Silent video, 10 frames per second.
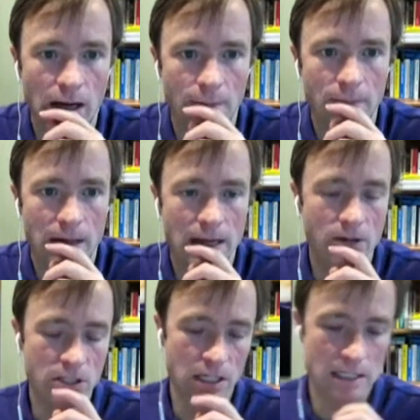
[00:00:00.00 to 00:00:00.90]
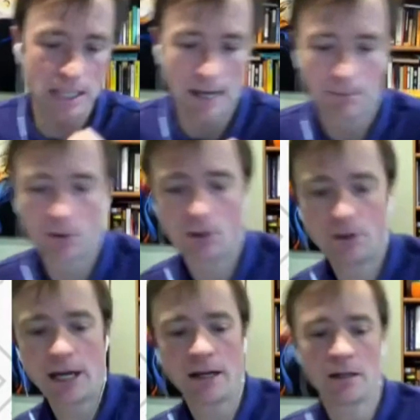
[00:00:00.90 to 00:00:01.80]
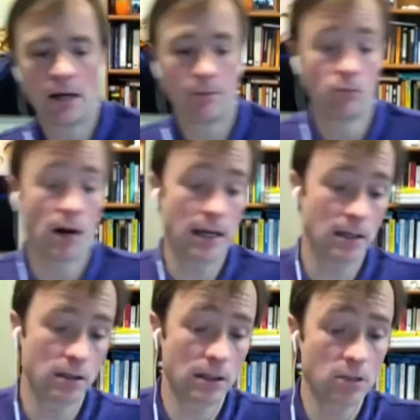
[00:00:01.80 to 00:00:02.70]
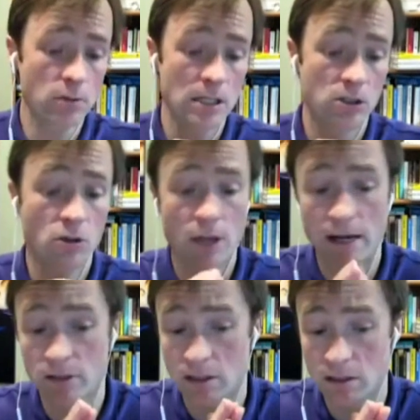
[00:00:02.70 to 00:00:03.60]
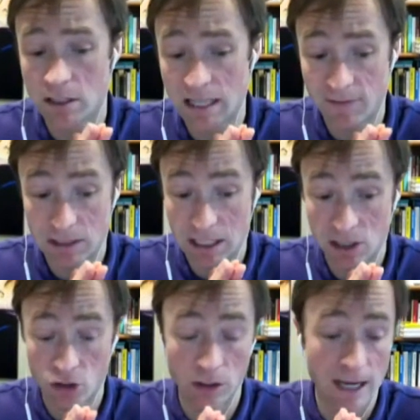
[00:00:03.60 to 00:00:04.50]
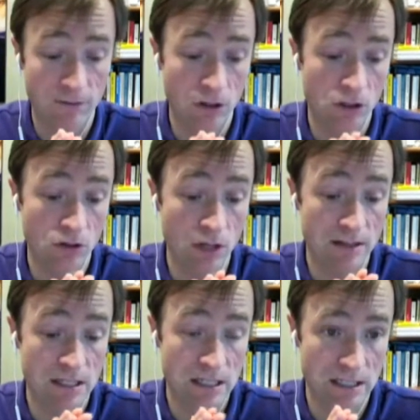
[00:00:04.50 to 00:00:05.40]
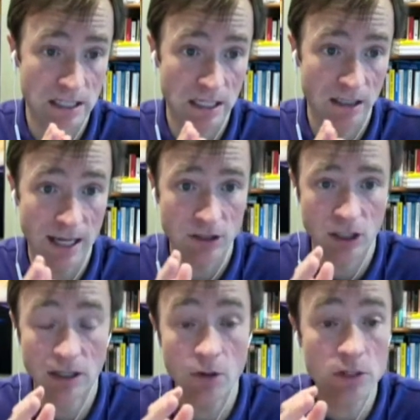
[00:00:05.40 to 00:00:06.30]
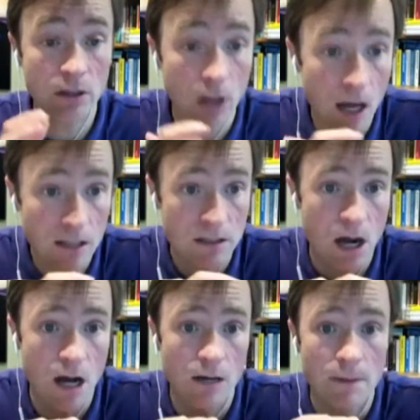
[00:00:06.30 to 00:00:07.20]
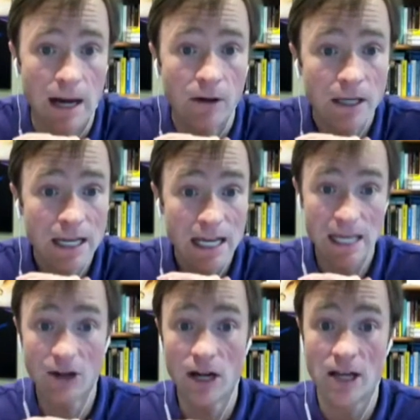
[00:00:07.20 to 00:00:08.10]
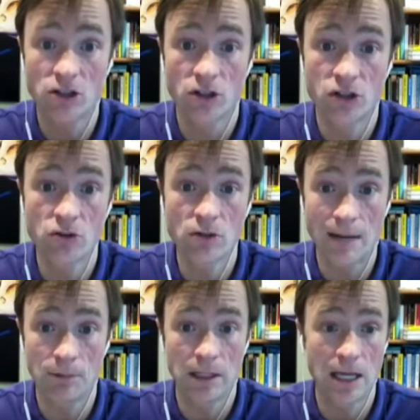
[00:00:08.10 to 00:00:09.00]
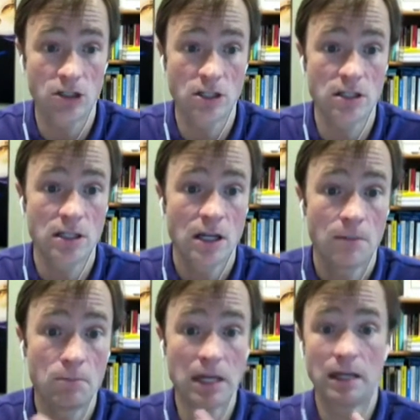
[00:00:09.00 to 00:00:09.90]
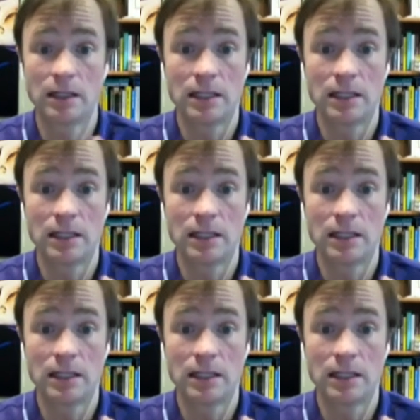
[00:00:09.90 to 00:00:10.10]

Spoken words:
Here's an example that, this was in 2017, shortly after the 2016 election. And there was a lot of talk about international student applications being